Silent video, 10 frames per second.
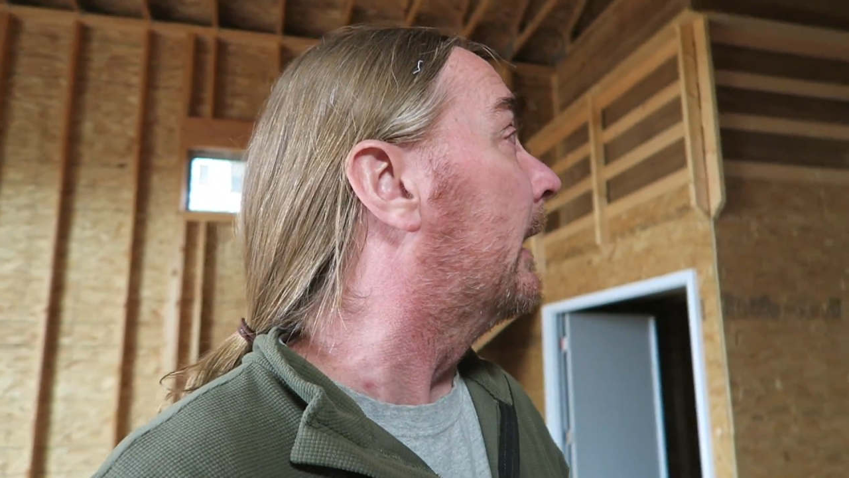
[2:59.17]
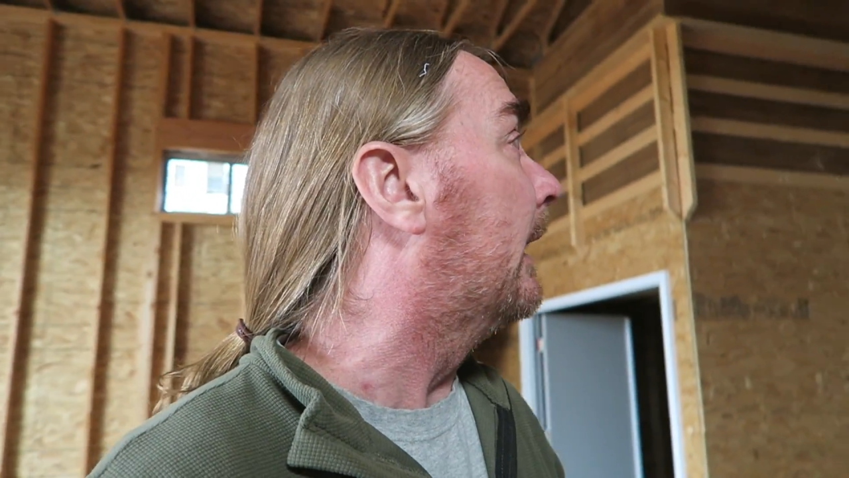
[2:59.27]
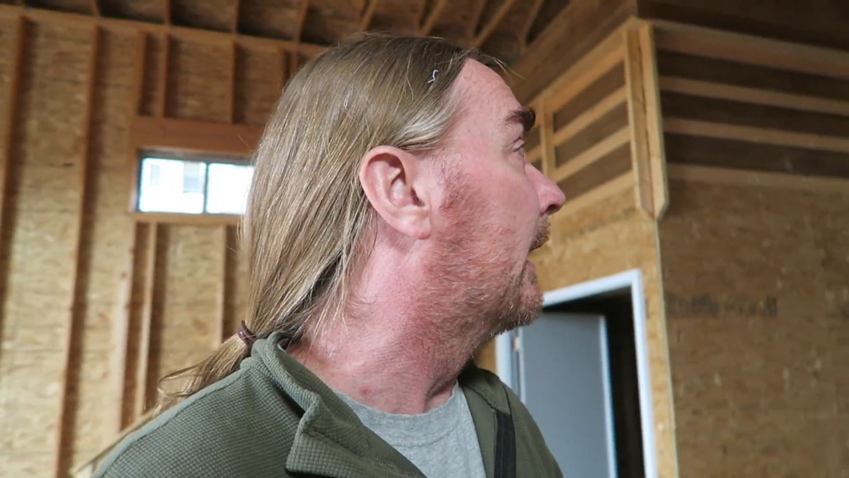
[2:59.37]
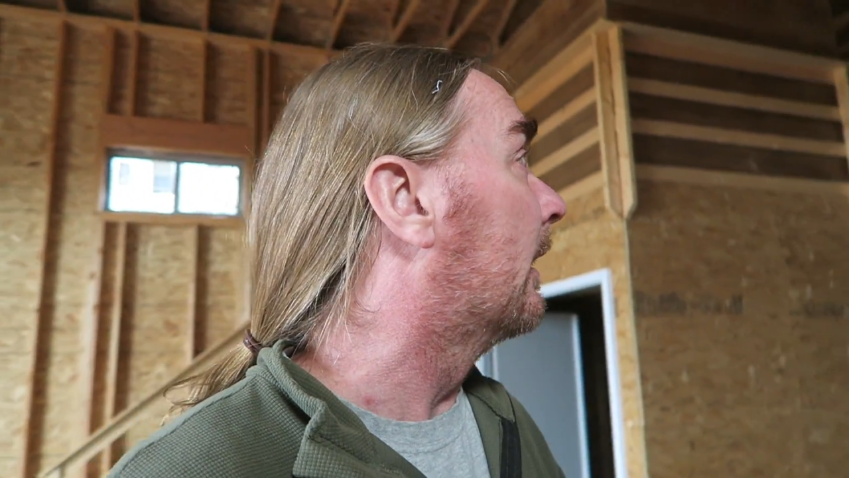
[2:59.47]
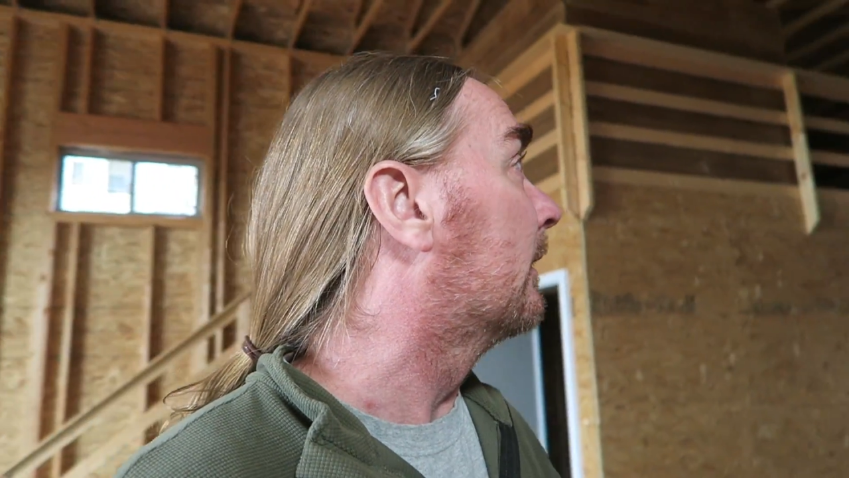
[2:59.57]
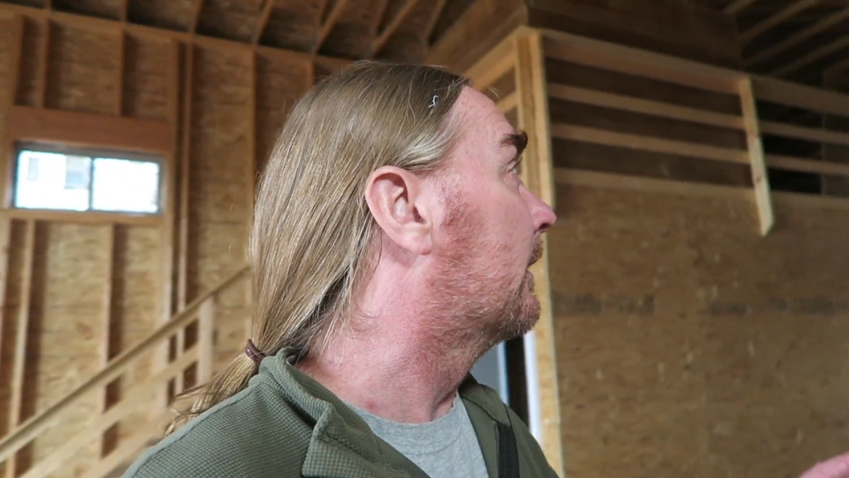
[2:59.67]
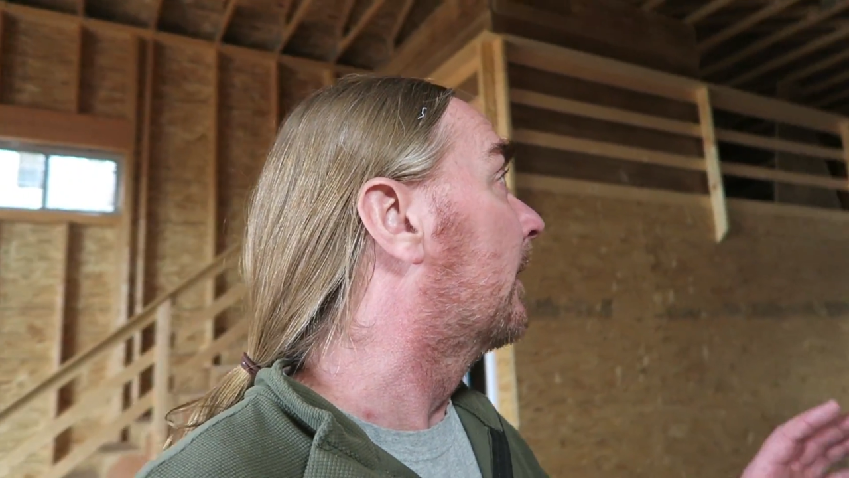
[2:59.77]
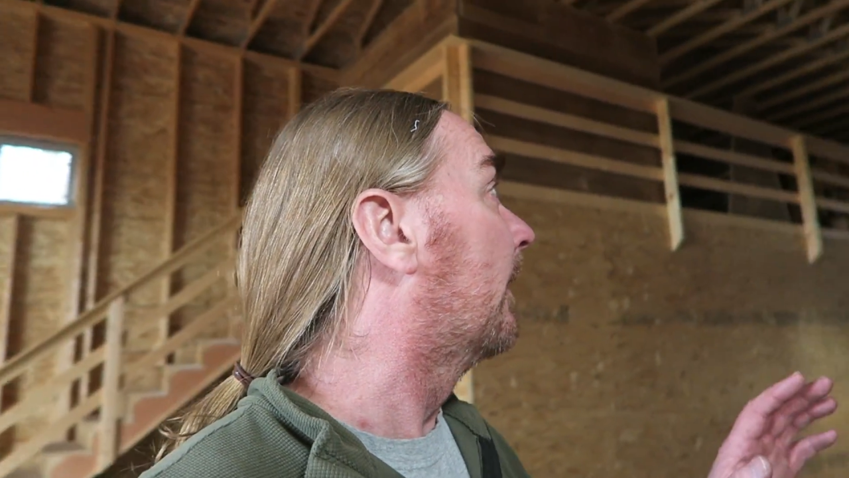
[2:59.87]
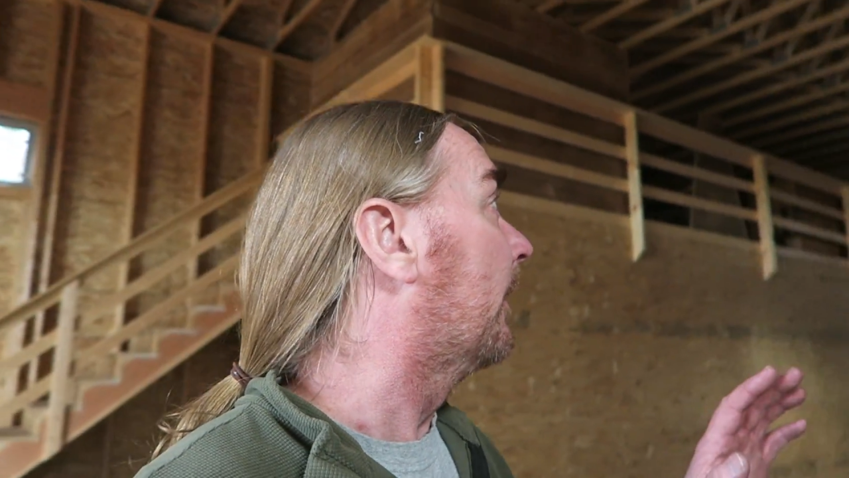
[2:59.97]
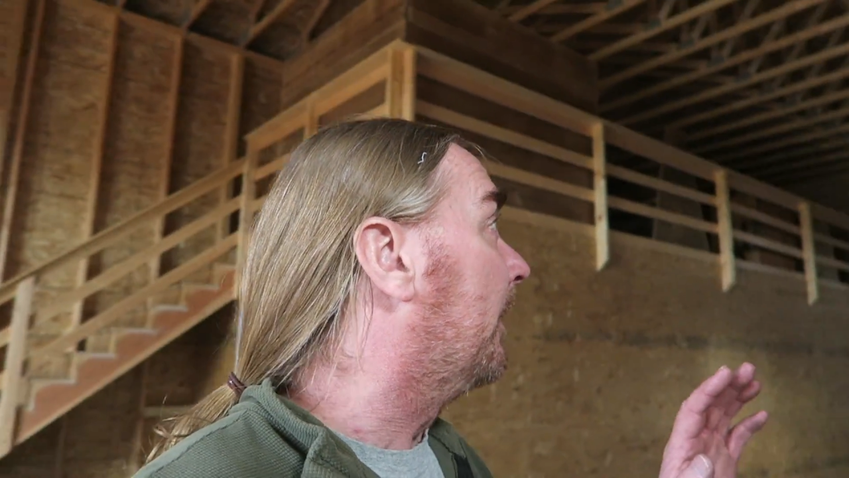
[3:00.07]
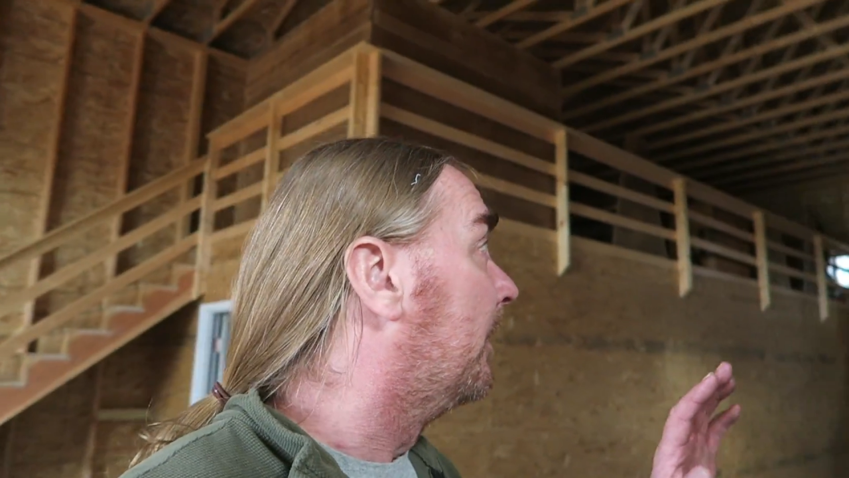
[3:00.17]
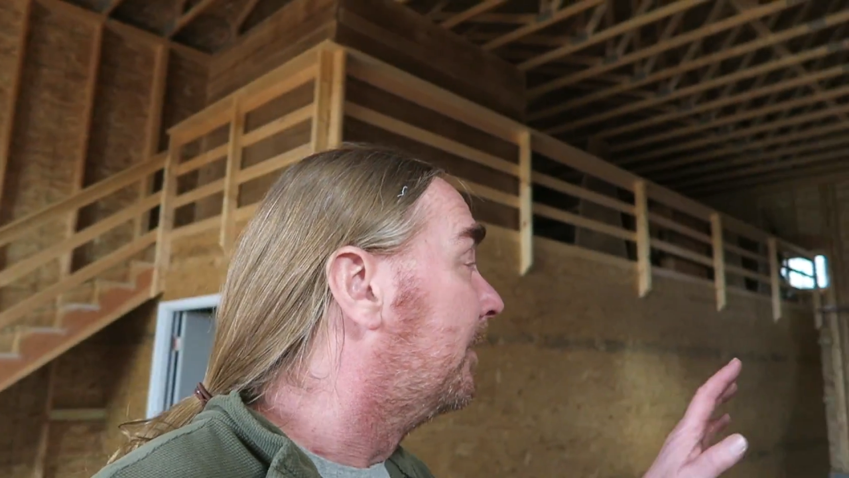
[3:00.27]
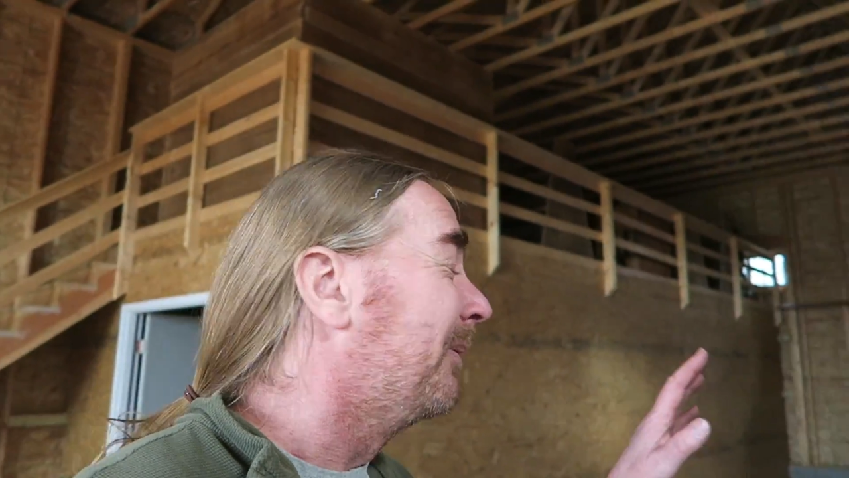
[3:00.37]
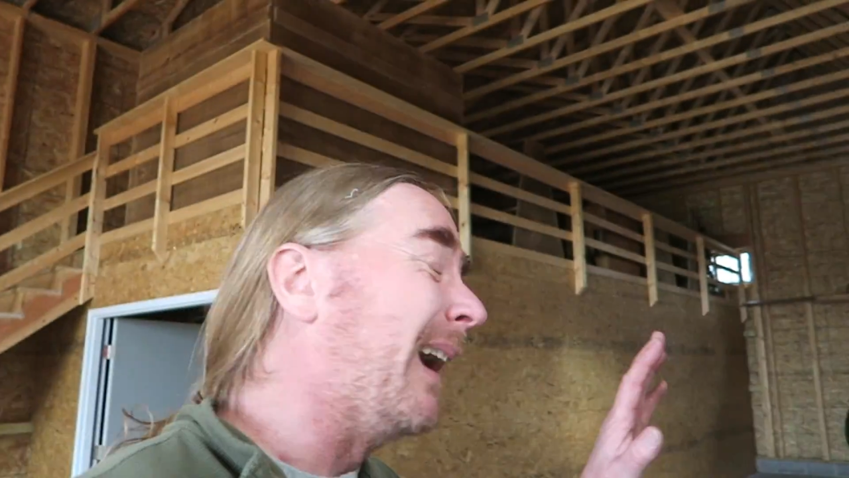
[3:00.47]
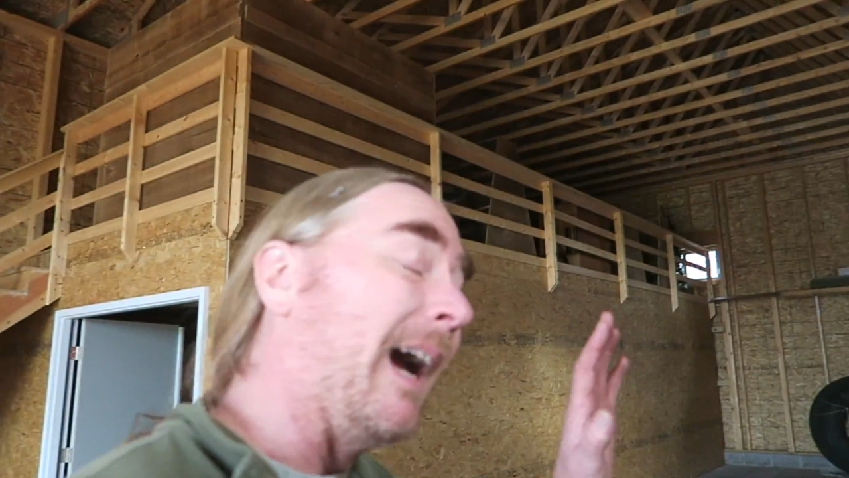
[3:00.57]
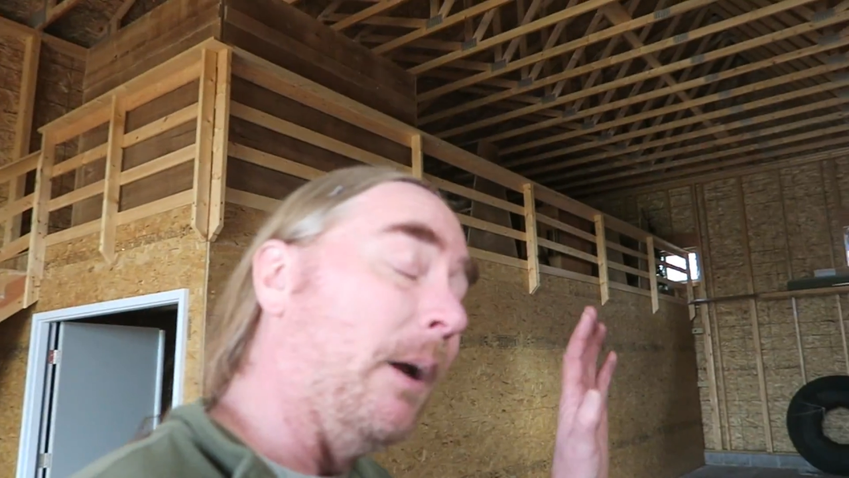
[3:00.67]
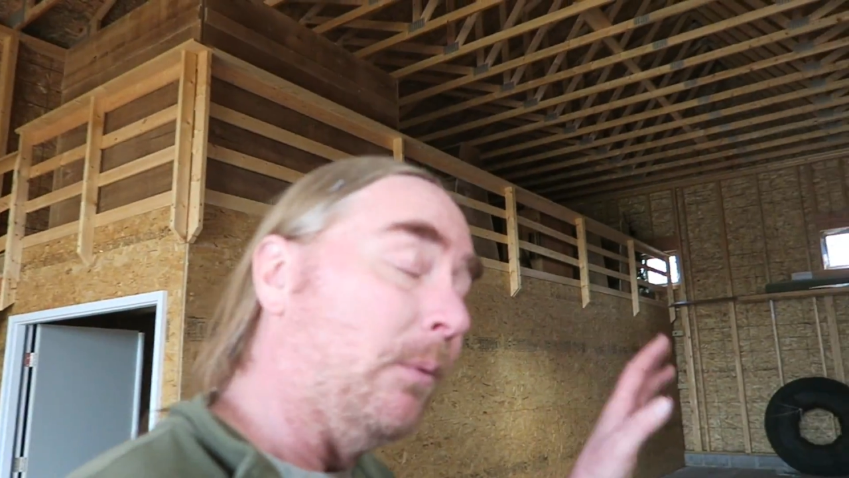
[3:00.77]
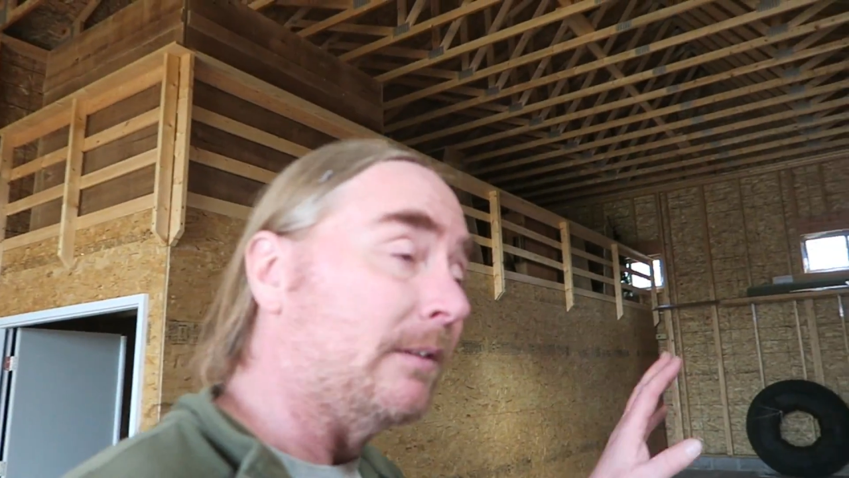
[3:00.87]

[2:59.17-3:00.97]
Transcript: And I will